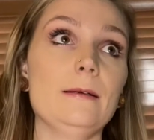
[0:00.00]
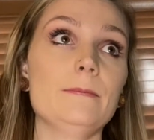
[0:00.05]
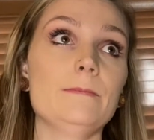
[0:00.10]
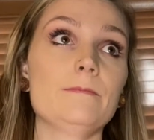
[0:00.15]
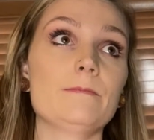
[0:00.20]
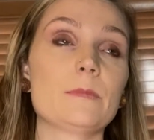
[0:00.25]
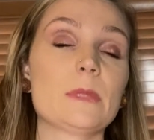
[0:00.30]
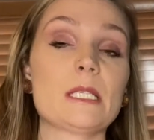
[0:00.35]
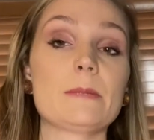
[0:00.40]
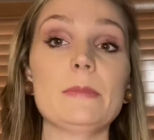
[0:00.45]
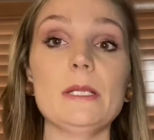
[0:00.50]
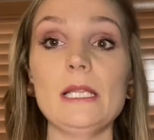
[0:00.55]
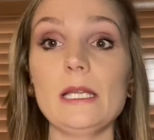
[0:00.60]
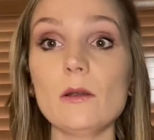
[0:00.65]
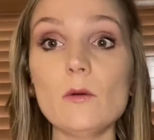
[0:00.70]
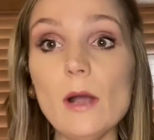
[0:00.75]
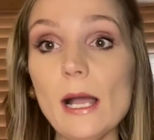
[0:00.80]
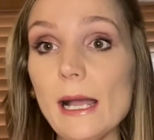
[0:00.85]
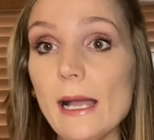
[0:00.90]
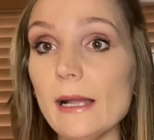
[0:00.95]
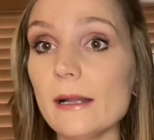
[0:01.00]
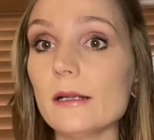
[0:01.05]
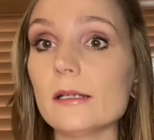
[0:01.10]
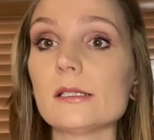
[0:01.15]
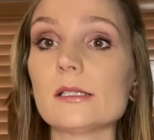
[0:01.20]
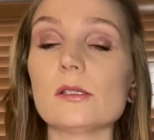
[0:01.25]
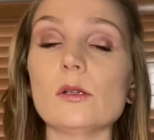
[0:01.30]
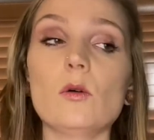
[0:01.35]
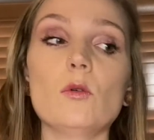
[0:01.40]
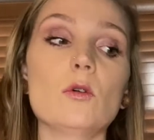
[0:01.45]
spilling
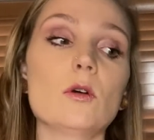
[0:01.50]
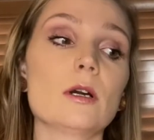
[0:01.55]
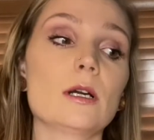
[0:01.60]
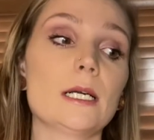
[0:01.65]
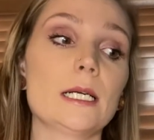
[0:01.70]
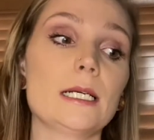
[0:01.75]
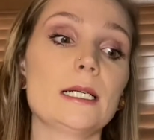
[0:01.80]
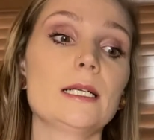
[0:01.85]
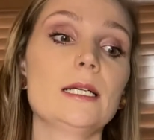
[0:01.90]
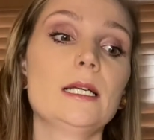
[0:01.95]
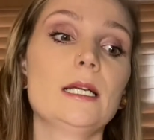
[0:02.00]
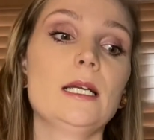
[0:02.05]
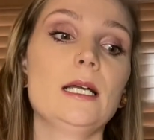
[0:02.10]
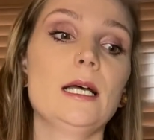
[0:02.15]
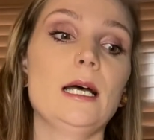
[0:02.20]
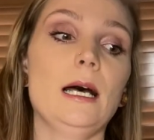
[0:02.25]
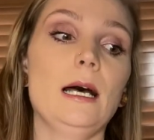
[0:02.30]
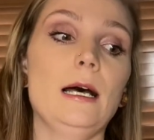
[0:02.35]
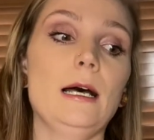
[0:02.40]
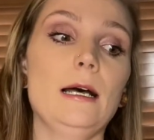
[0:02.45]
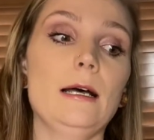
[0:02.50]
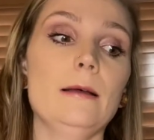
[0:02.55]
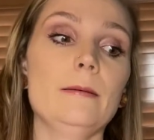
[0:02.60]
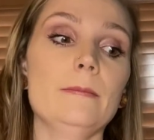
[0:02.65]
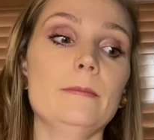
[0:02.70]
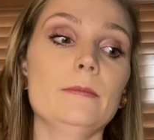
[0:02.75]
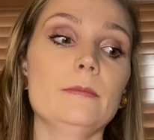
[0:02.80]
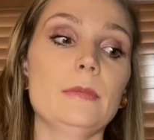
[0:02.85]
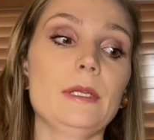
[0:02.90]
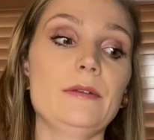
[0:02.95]
wax, or
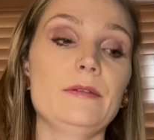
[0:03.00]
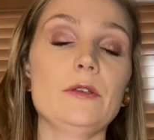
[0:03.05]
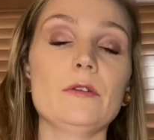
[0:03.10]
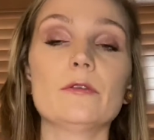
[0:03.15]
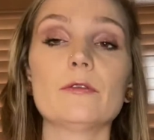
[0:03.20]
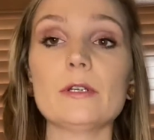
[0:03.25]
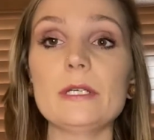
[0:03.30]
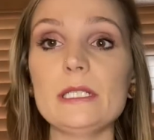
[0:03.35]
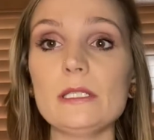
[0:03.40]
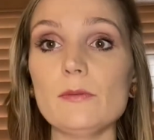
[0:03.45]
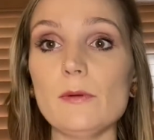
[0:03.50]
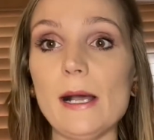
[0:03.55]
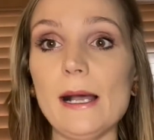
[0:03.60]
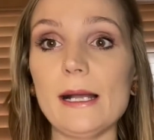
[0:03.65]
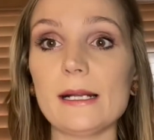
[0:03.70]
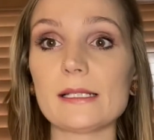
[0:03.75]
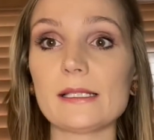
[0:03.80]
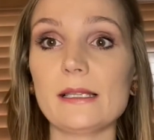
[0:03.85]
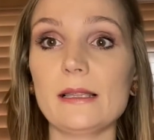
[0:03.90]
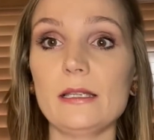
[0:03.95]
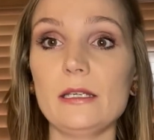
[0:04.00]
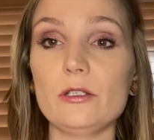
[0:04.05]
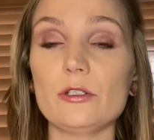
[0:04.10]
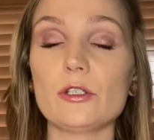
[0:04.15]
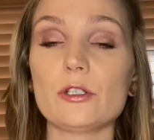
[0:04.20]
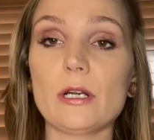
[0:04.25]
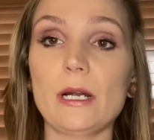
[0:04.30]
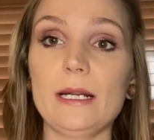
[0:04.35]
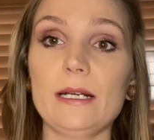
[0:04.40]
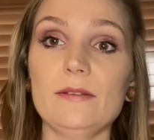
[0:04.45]
if you freeze wax and then you
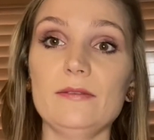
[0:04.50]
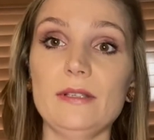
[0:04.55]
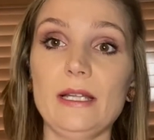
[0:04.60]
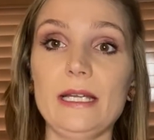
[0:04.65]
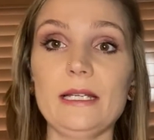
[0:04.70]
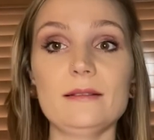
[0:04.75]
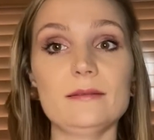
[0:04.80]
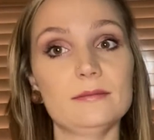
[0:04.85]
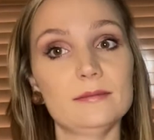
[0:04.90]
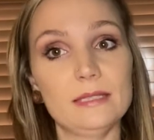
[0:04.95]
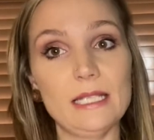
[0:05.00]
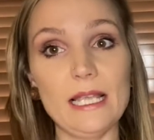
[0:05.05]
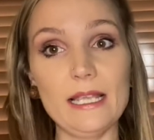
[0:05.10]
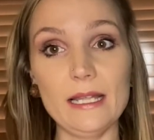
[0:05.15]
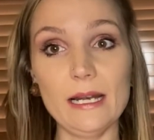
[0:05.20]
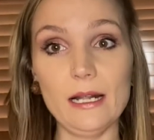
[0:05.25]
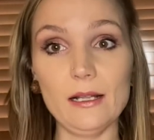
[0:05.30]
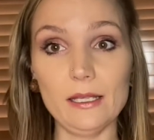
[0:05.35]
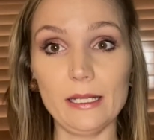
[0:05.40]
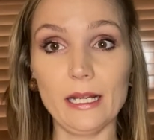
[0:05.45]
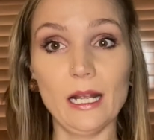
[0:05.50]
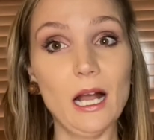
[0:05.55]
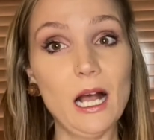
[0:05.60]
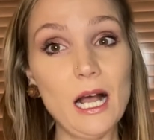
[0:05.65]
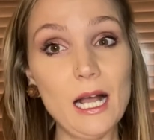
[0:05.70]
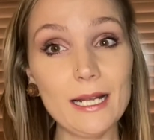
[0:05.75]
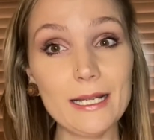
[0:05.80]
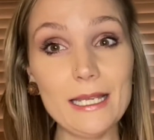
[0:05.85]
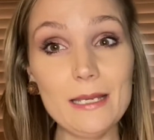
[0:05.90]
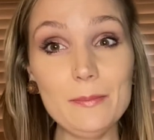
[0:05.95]
try to take it out like a
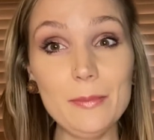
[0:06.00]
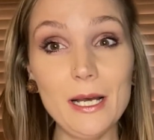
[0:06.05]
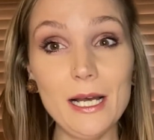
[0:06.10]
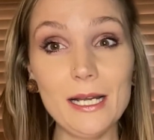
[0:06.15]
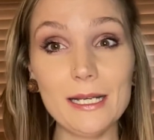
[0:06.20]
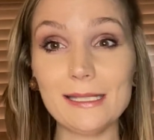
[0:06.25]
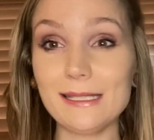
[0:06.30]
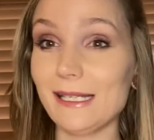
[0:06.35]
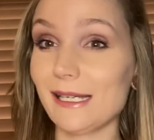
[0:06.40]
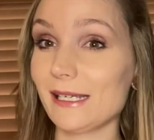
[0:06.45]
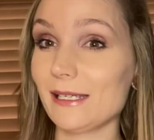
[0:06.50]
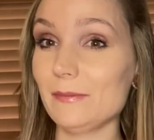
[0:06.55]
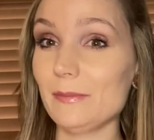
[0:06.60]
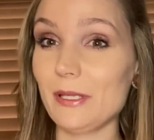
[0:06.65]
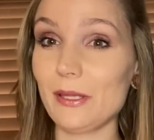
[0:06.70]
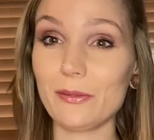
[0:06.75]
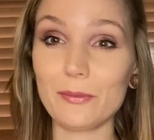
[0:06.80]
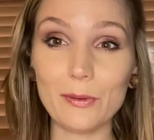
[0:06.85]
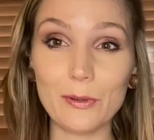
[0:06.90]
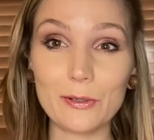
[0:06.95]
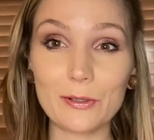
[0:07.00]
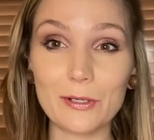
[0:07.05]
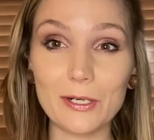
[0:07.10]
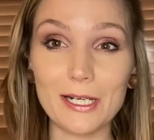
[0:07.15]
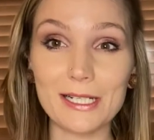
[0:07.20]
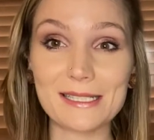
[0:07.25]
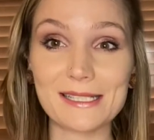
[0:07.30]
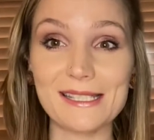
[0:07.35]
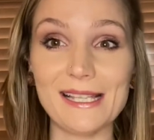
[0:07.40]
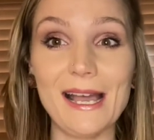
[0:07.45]
hockey puck, that could be thrown
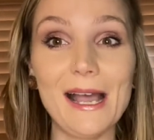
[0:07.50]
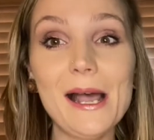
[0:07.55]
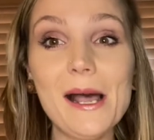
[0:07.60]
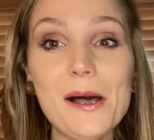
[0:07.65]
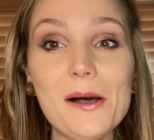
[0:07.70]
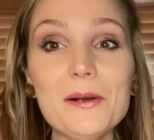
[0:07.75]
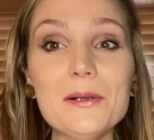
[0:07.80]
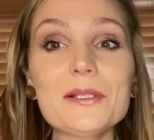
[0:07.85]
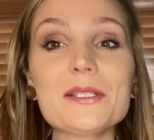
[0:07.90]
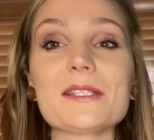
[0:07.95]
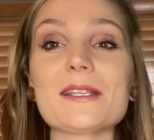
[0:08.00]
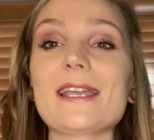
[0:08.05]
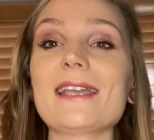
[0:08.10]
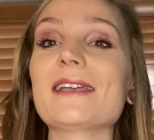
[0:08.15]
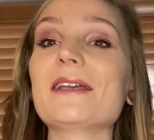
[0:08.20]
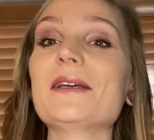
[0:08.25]
across the house. Like,